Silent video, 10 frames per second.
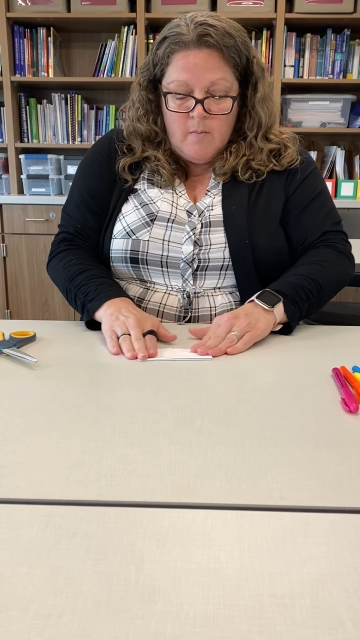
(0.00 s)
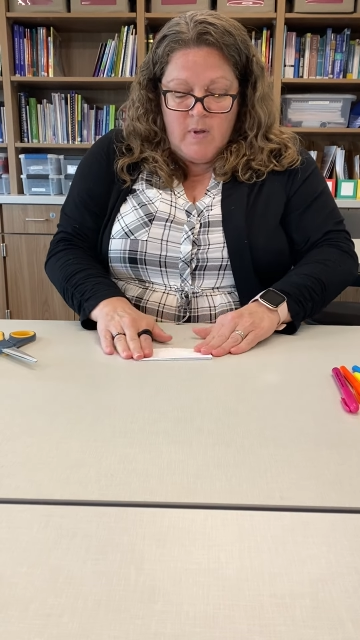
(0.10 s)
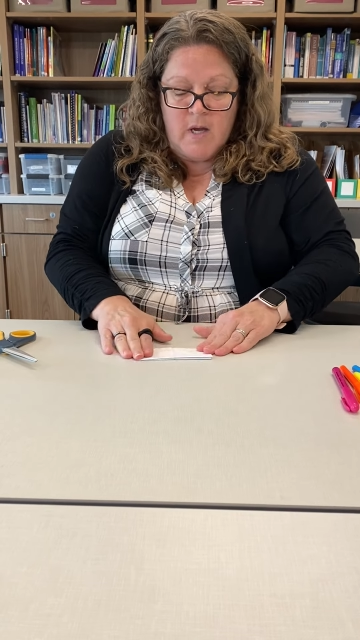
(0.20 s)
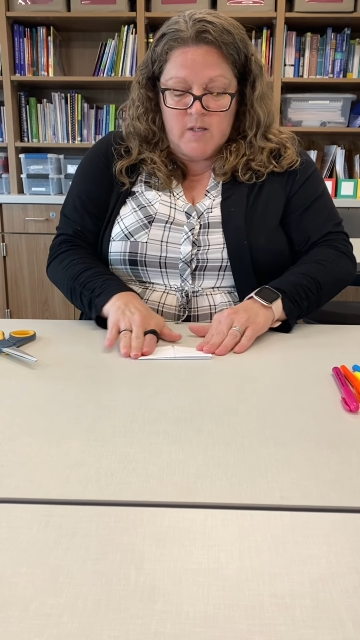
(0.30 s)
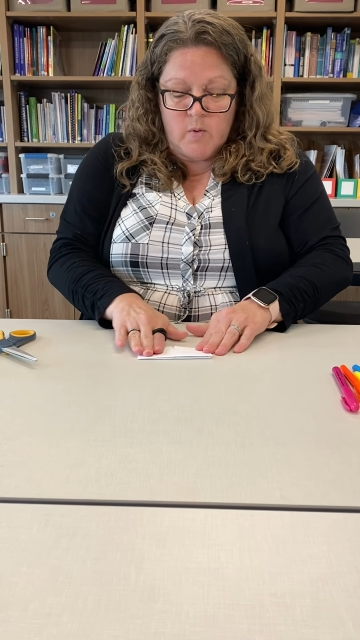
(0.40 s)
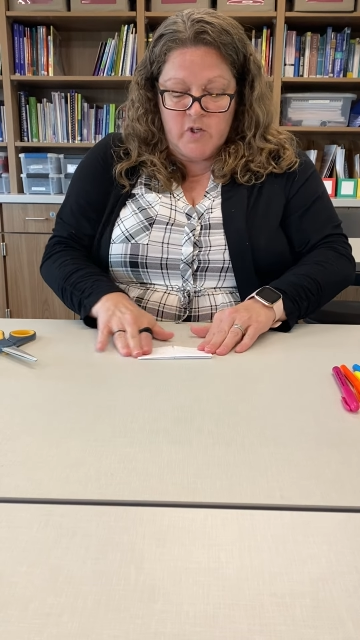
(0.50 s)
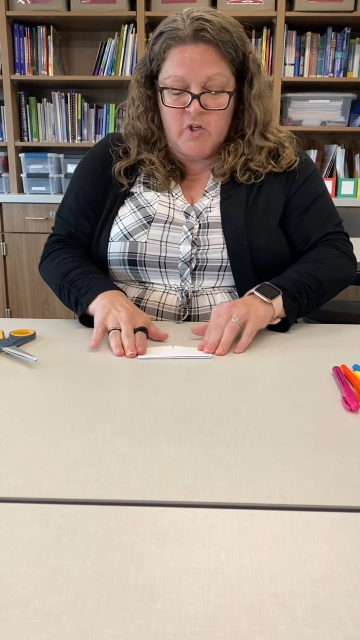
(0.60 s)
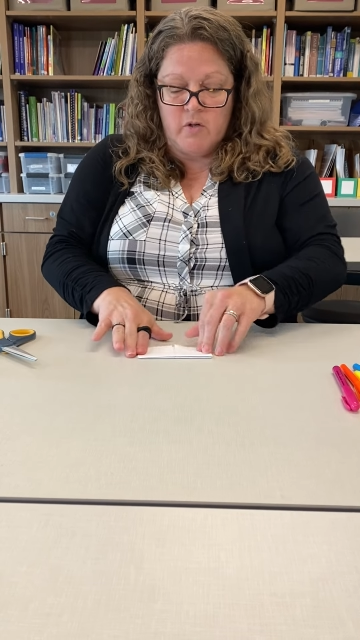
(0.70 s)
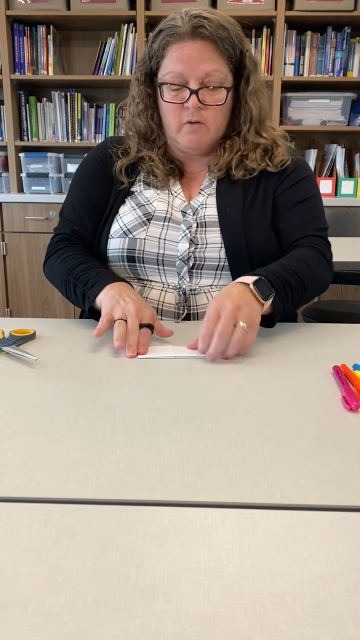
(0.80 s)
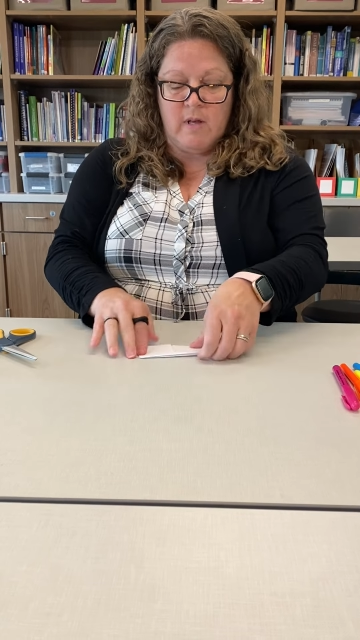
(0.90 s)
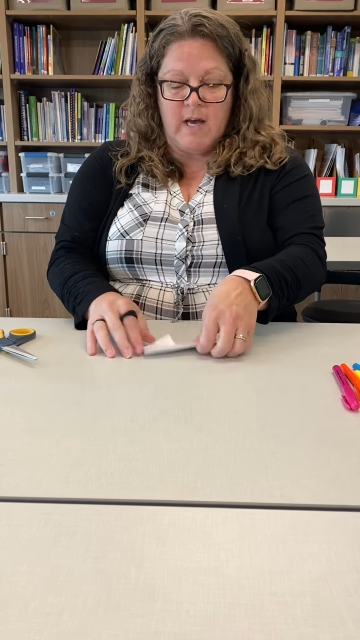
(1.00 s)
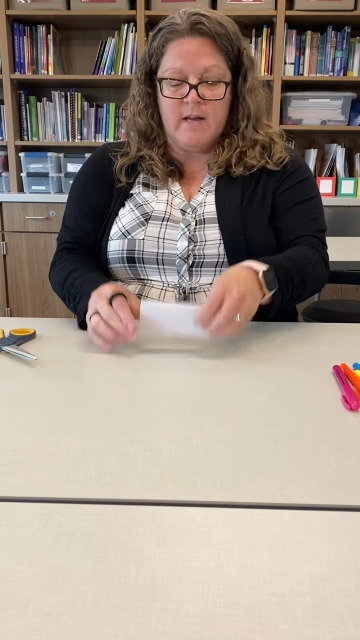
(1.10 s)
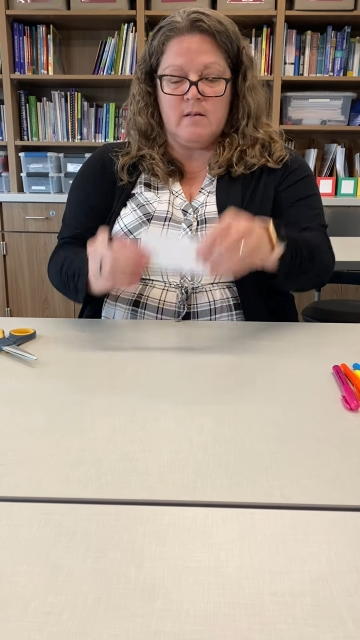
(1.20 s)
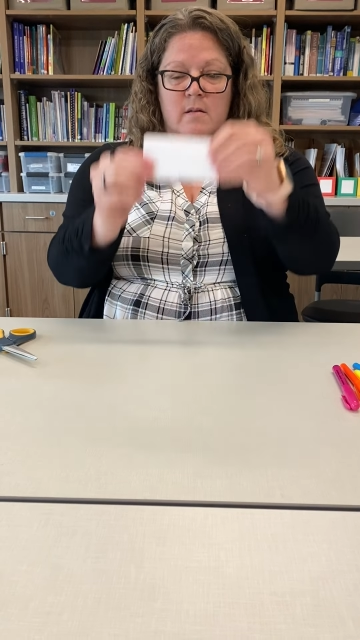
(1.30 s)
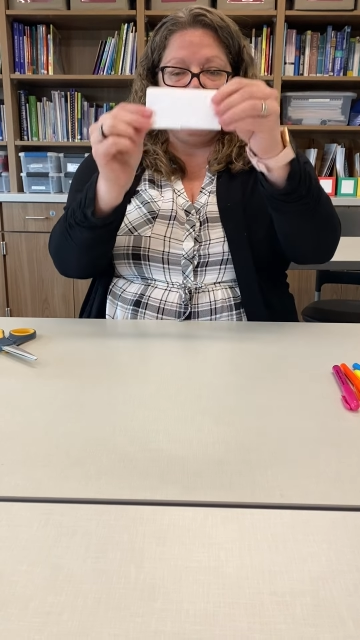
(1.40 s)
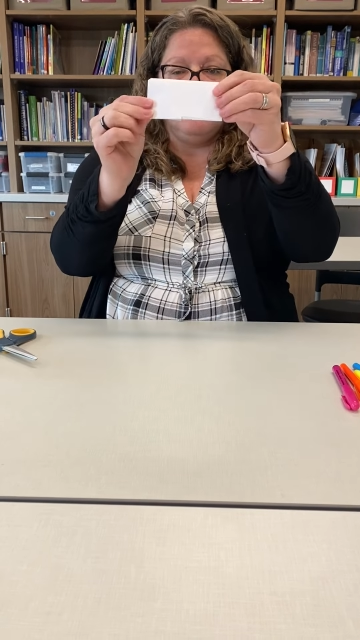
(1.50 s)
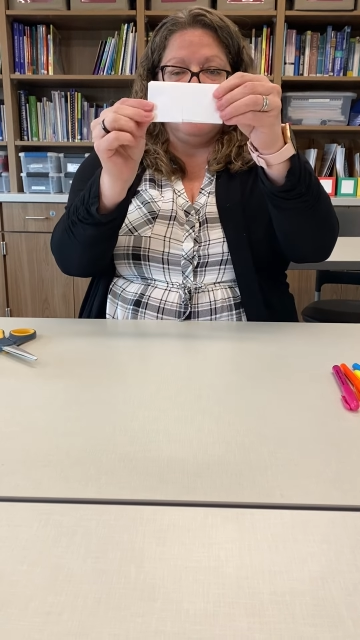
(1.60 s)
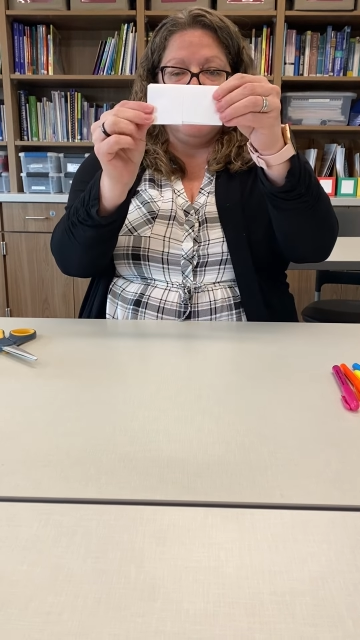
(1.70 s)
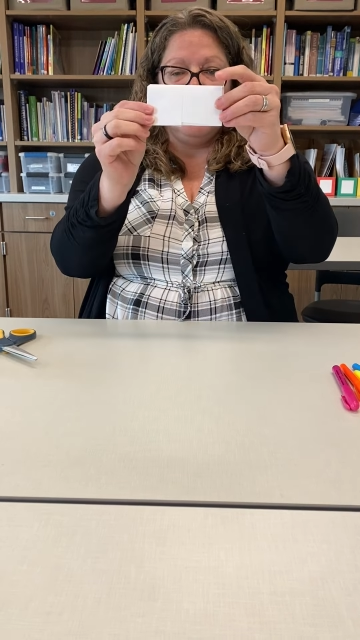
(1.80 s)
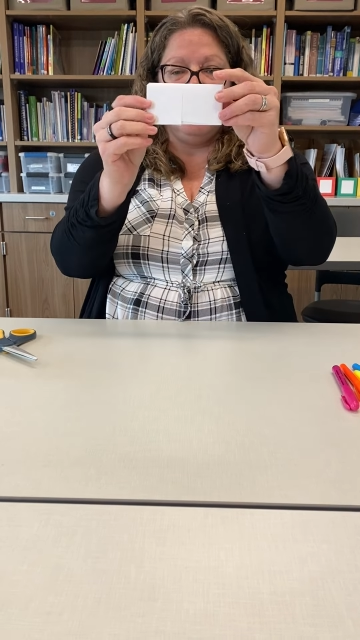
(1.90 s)
because once you do that,
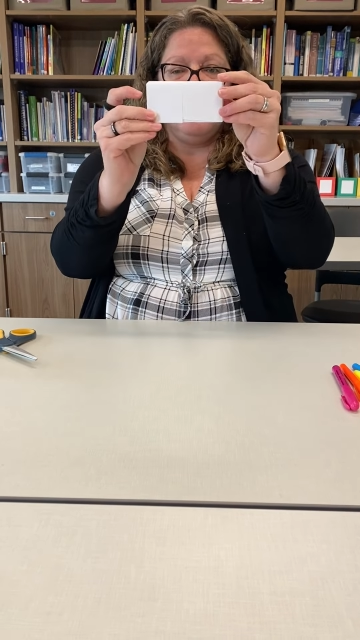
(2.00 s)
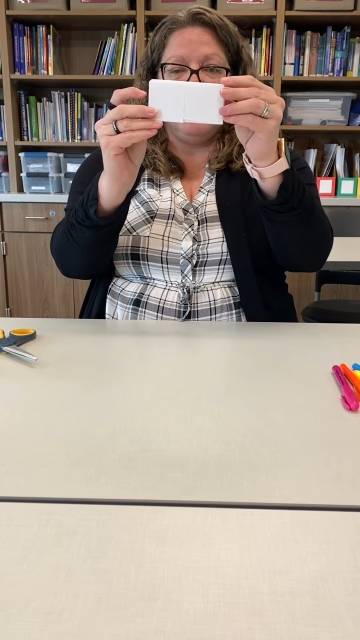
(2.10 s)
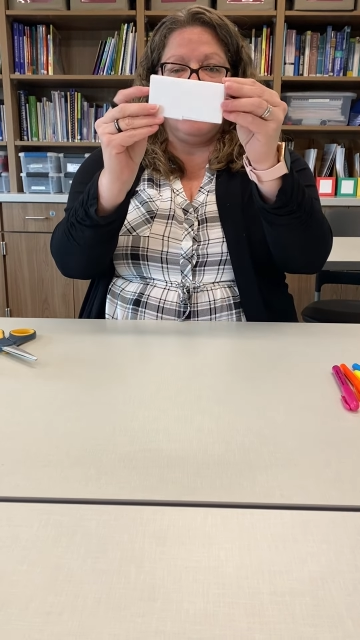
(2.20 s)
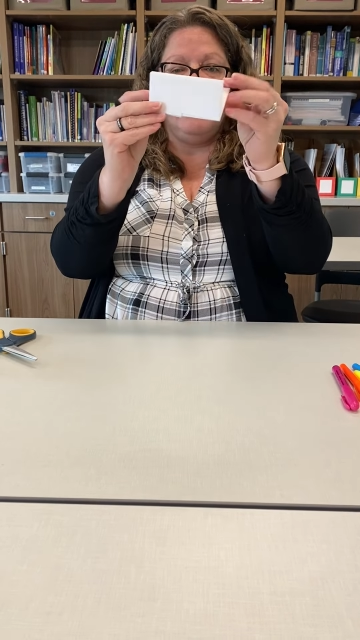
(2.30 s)
you're going to